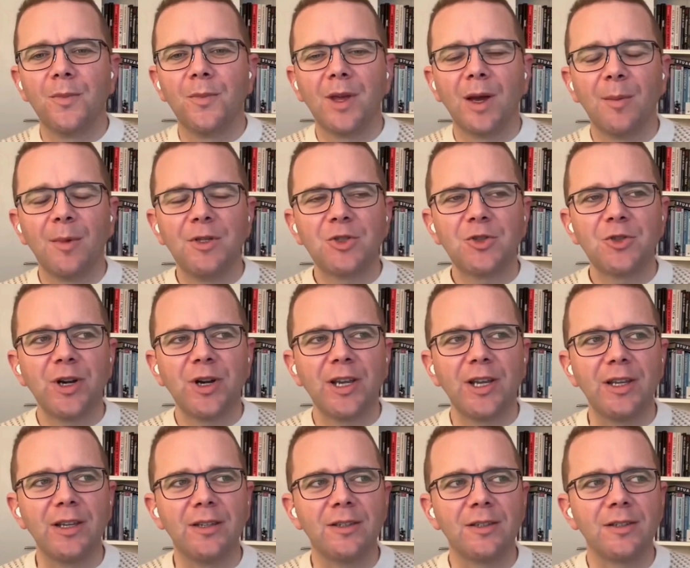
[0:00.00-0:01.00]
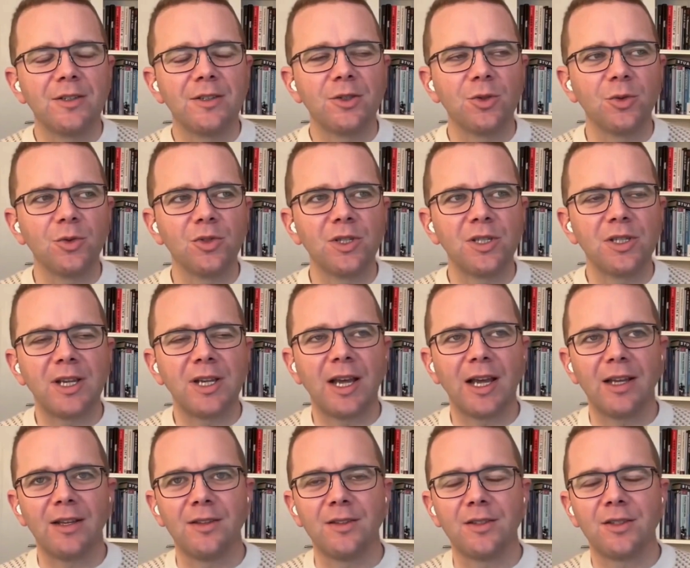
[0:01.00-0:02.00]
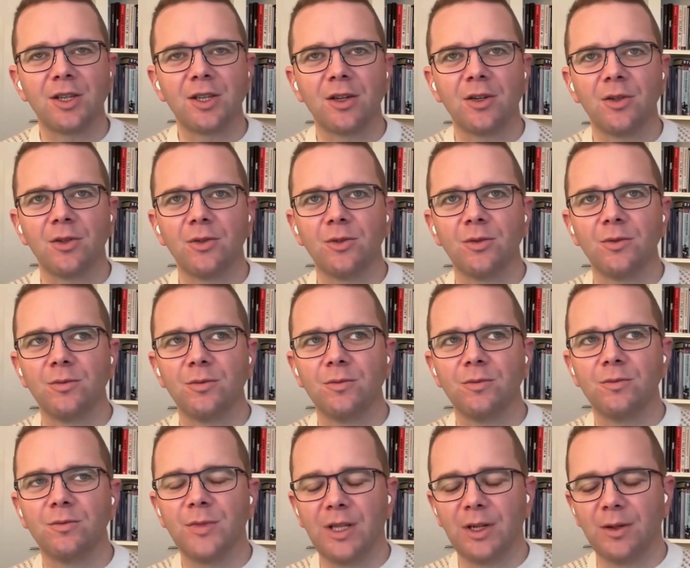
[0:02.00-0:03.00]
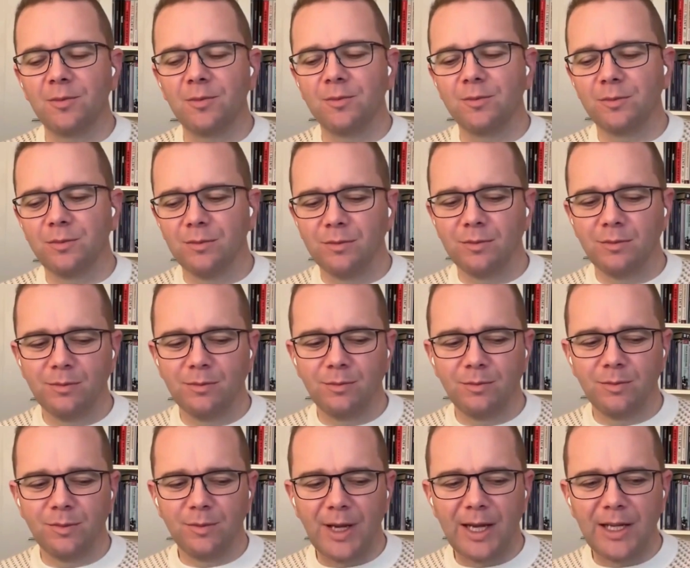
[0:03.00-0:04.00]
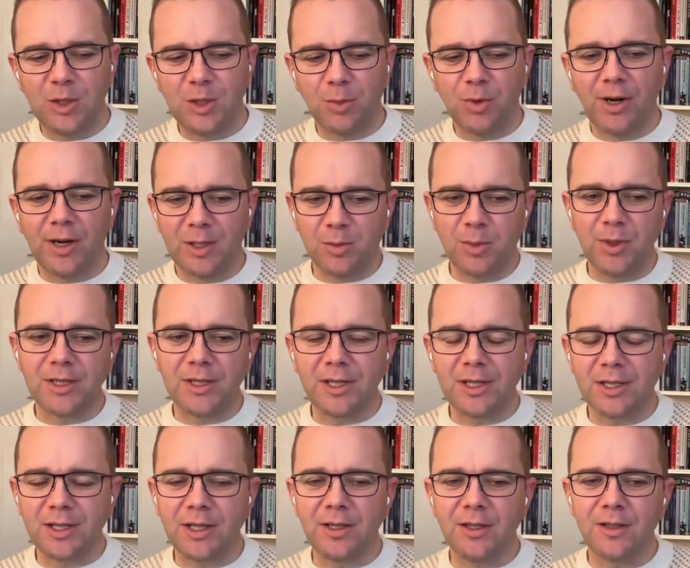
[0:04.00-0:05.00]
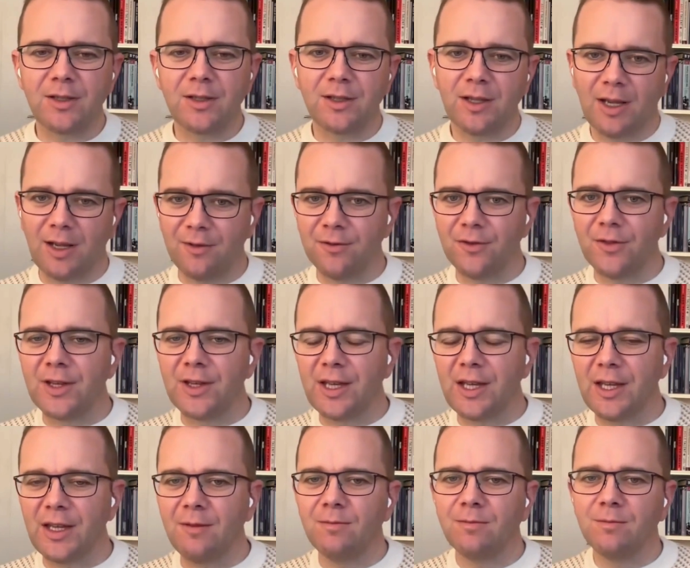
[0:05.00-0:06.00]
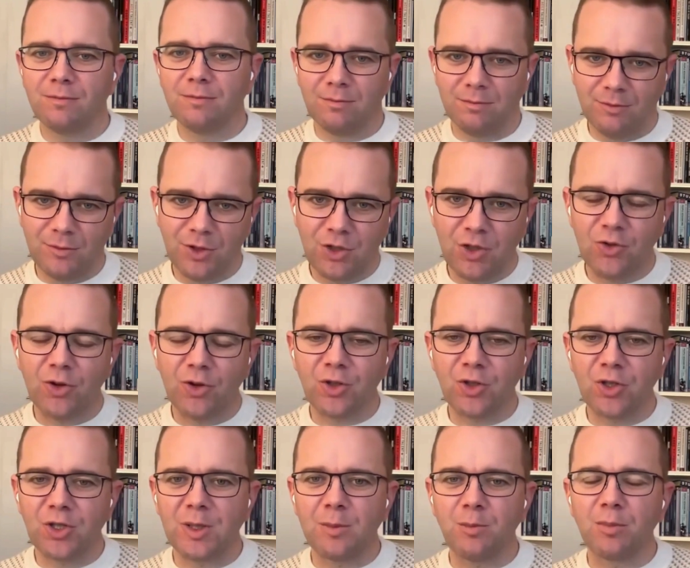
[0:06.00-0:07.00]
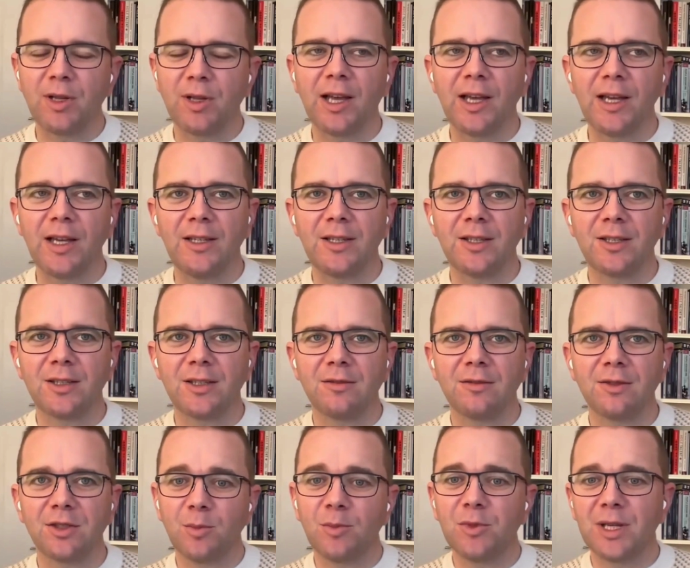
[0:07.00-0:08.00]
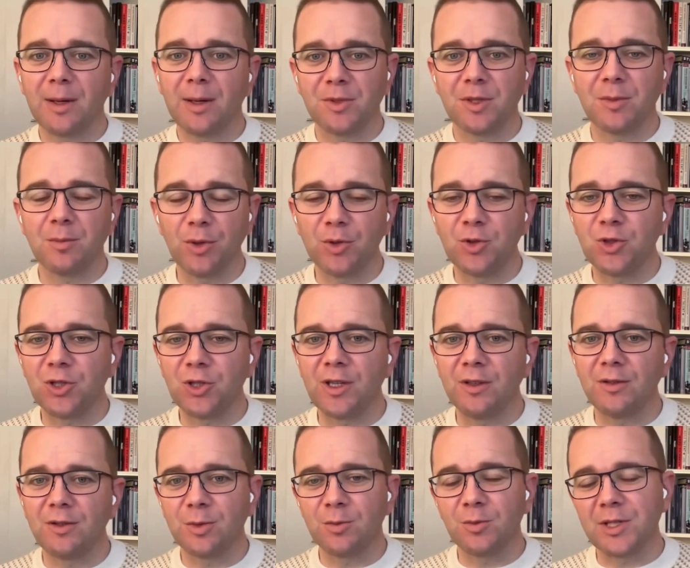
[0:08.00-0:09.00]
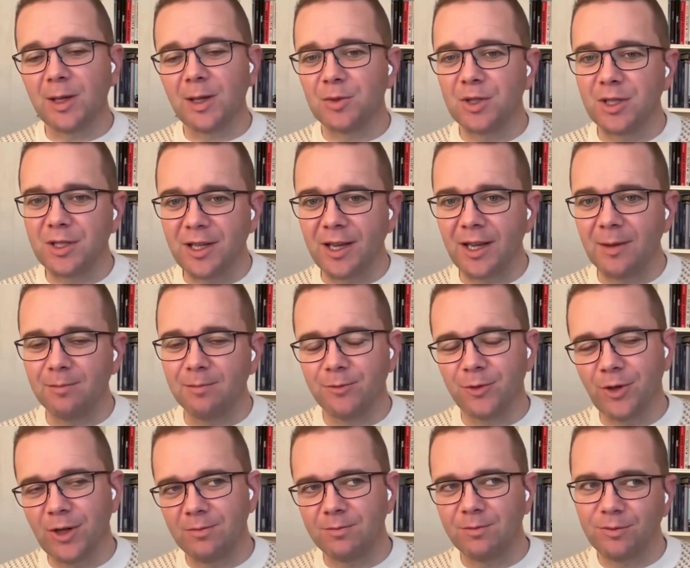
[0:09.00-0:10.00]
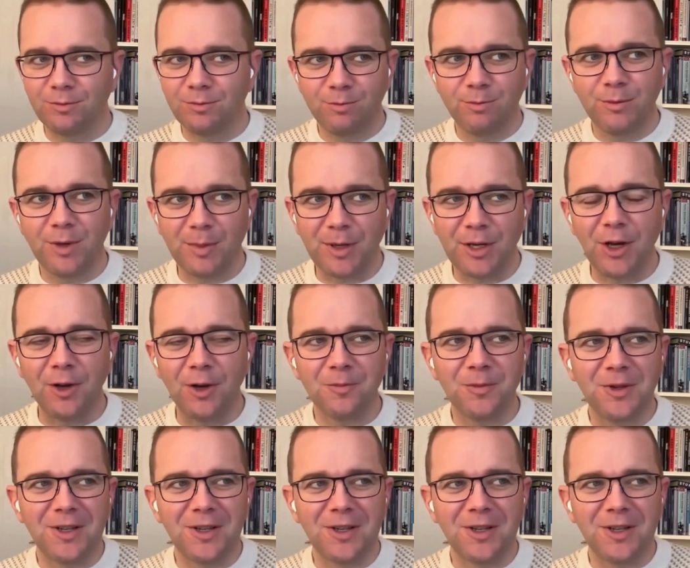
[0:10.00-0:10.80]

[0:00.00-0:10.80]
I'm intrigued to understand. So, enterprise businesses have the structures in place, sometimes the budget, sometimes the time, right? Maybe not.